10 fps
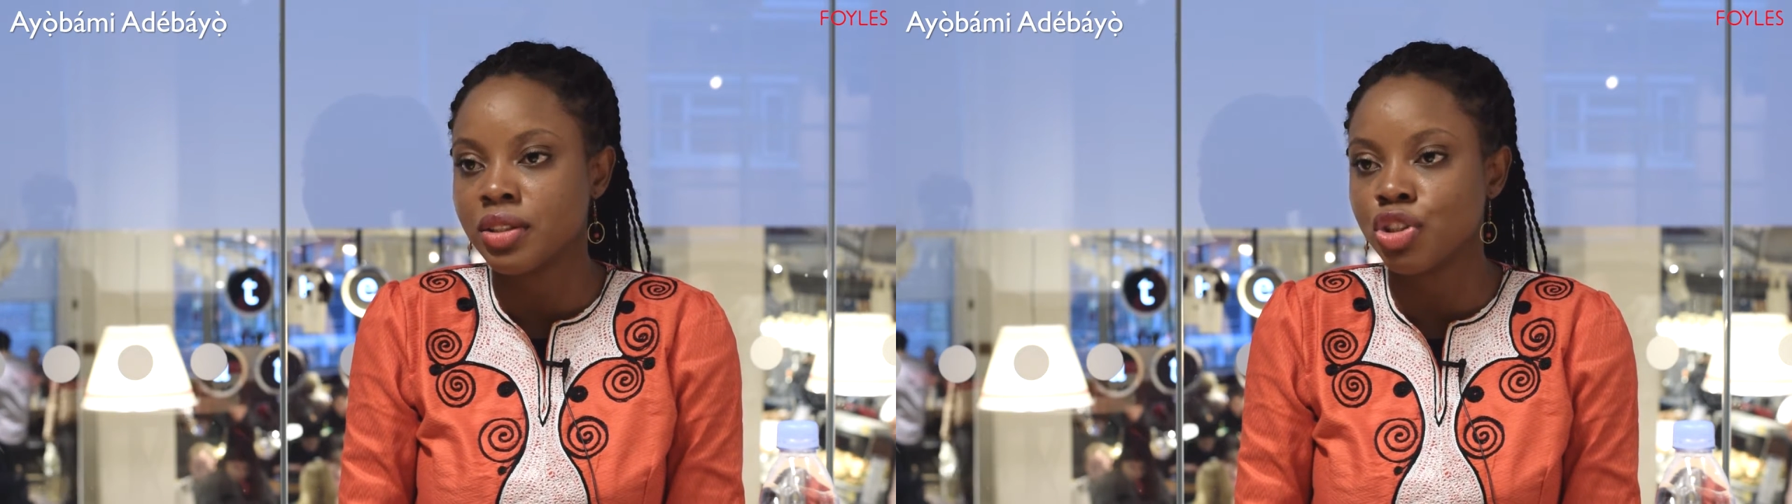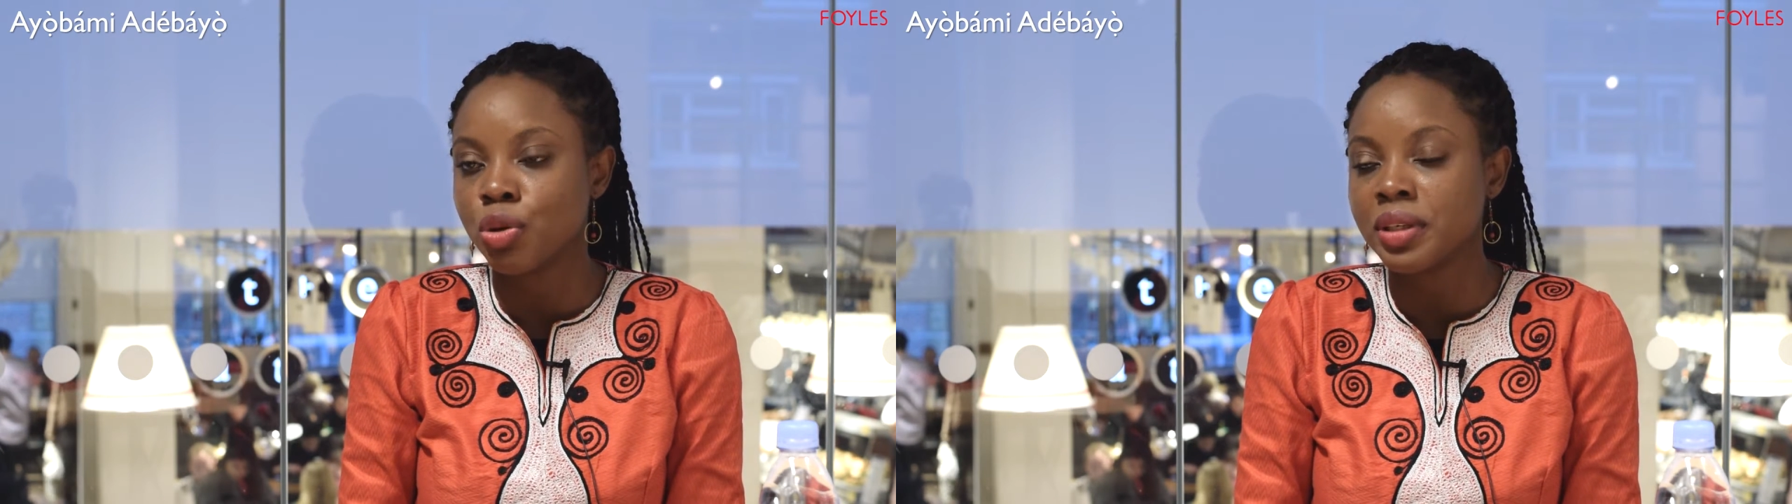
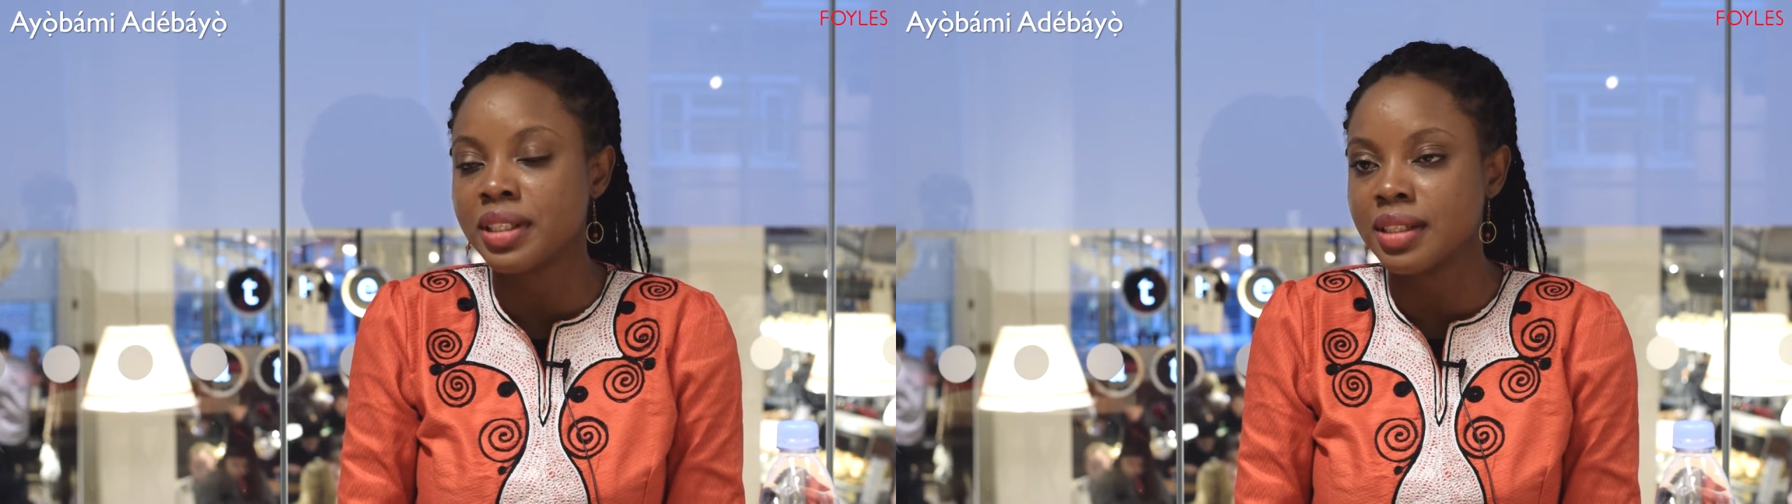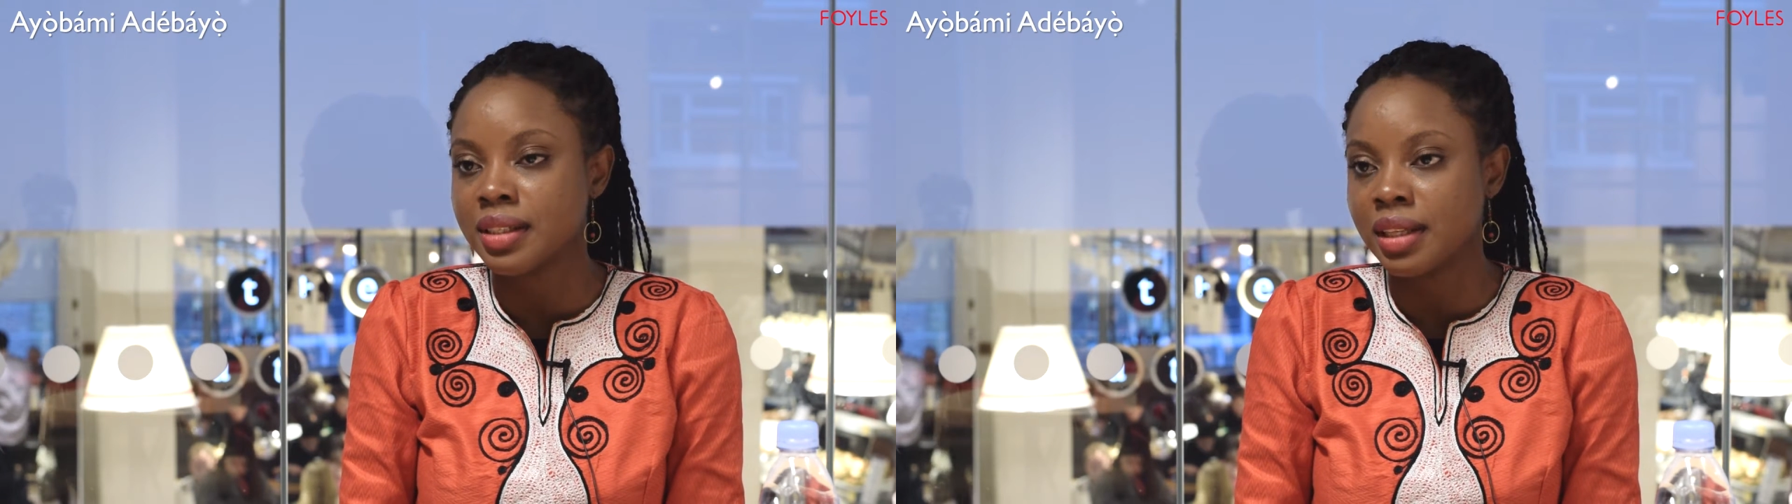
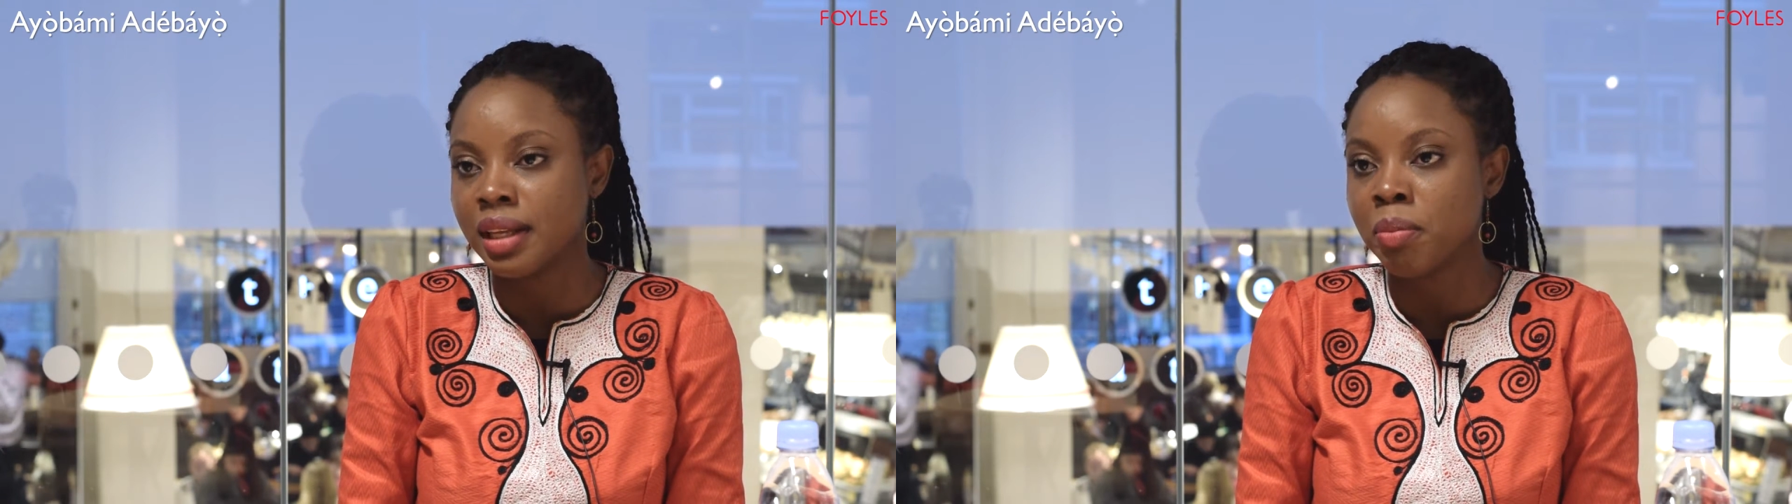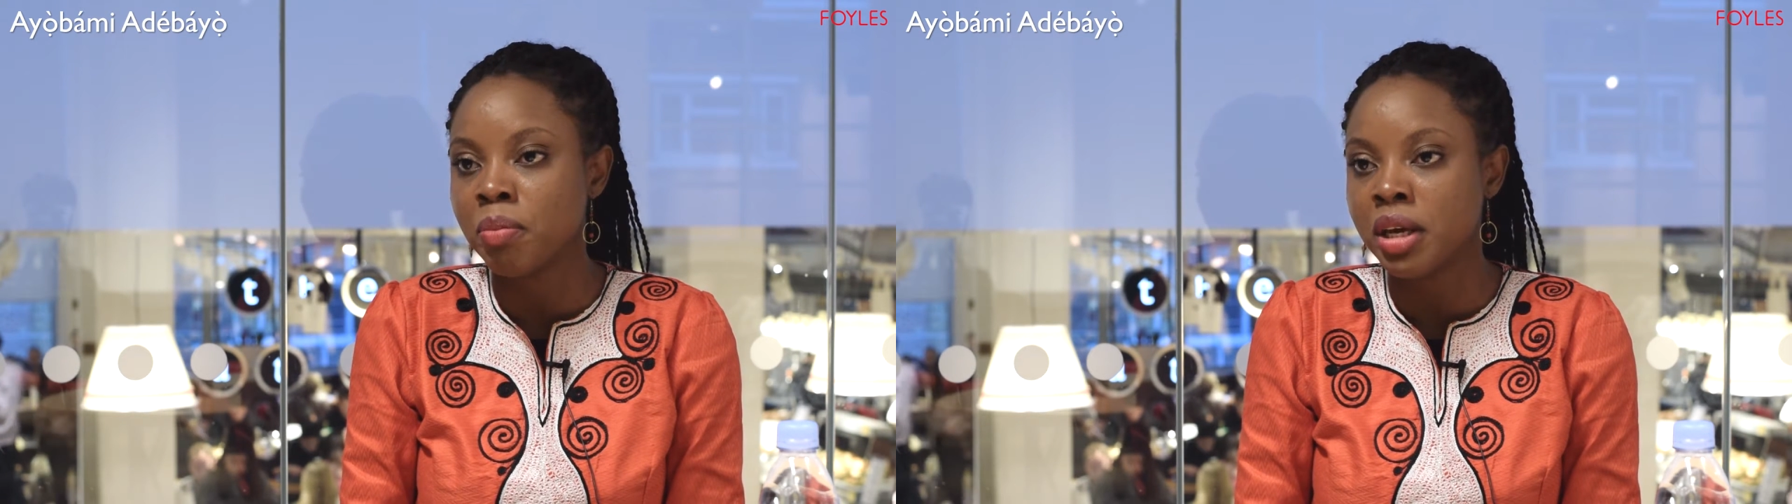choices that
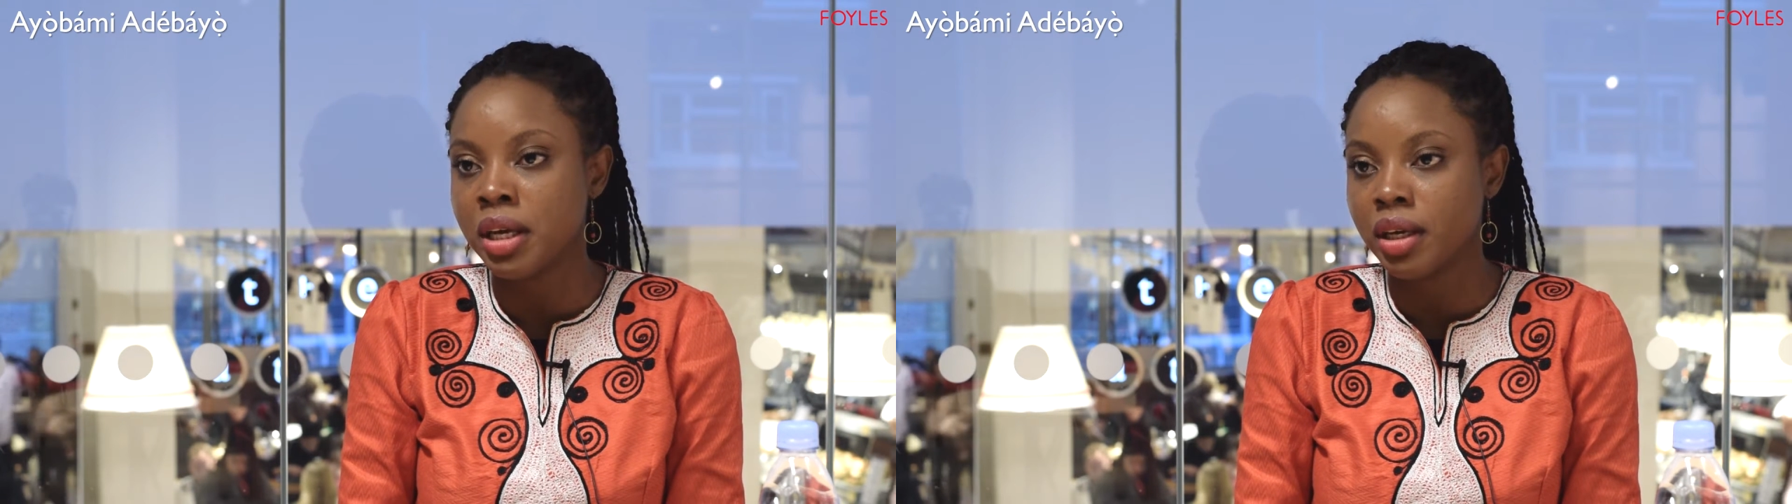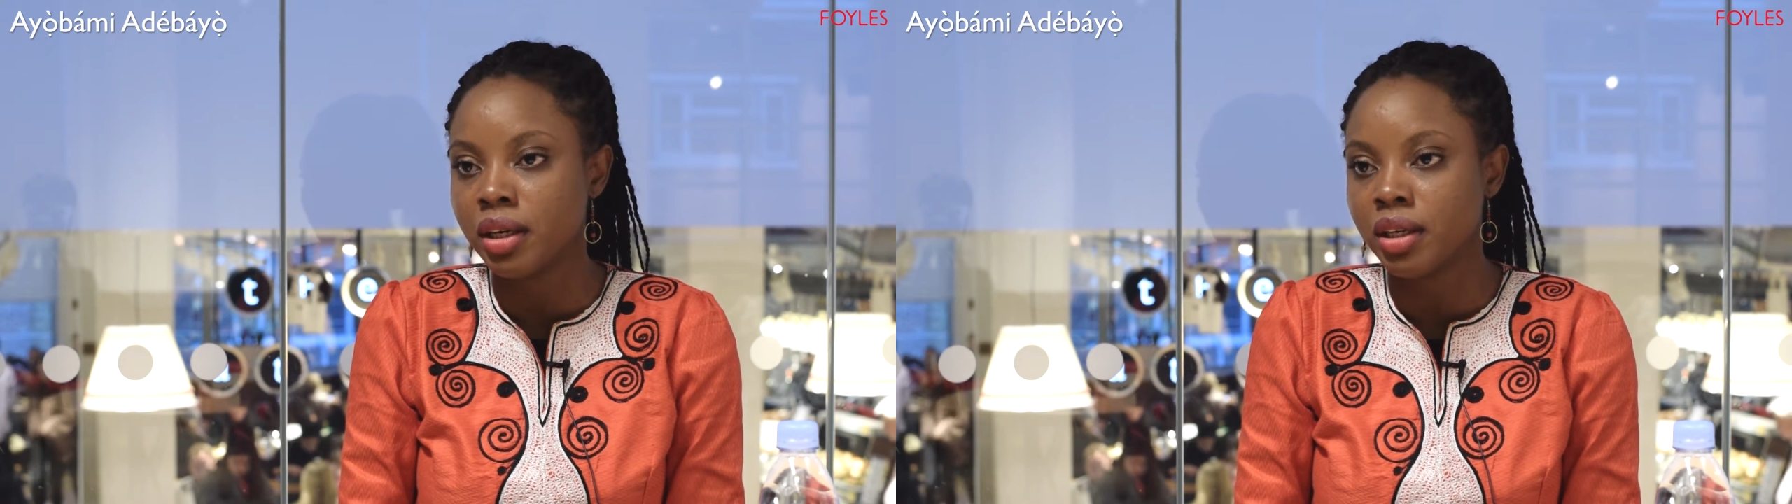they make